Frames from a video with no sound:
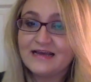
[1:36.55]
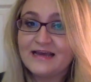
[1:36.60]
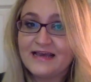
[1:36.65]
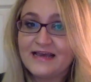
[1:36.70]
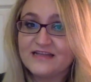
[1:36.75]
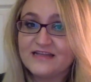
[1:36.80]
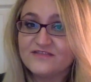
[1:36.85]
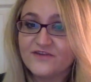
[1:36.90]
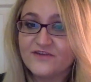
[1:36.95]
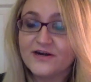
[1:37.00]

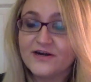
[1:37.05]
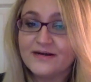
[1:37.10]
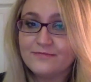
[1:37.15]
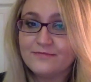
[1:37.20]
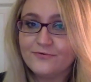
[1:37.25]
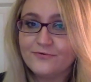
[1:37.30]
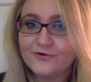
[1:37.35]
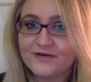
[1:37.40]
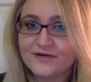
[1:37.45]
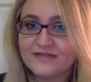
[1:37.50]
it's very
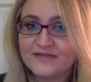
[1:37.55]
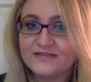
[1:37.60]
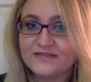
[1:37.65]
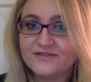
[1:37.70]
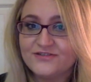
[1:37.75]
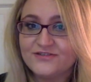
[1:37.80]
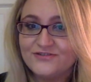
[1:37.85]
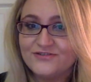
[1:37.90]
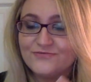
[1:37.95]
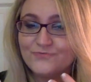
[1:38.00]
important
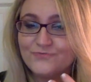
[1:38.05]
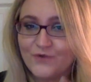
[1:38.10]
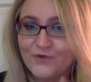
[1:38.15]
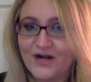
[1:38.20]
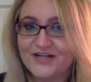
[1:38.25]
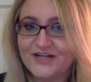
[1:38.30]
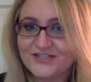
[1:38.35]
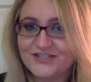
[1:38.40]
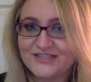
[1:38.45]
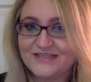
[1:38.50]
to
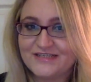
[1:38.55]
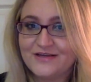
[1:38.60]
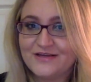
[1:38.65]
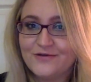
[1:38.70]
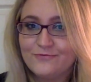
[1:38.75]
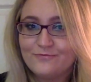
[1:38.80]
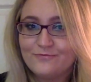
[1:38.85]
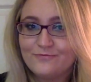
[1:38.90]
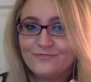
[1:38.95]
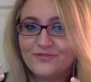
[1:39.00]
watch it
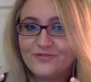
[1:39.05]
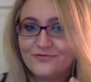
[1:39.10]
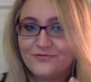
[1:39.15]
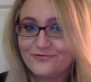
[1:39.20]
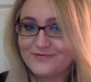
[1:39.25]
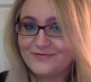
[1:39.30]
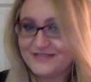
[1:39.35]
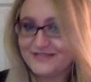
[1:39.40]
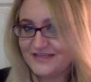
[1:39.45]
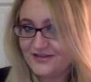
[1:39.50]
through a
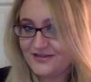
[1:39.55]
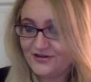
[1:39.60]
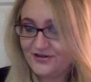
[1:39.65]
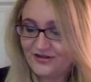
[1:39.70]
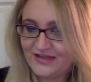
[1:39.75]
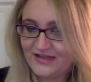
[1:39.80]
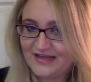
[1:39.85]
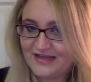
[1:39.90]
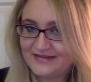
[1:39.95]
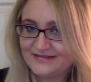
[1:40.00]
particular
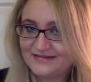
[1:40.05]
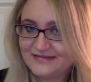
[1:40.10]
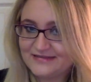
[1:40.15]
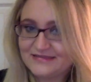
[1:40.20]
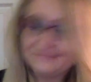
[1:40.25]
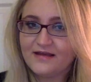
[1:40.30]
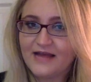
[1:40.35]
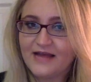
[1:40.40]
lens.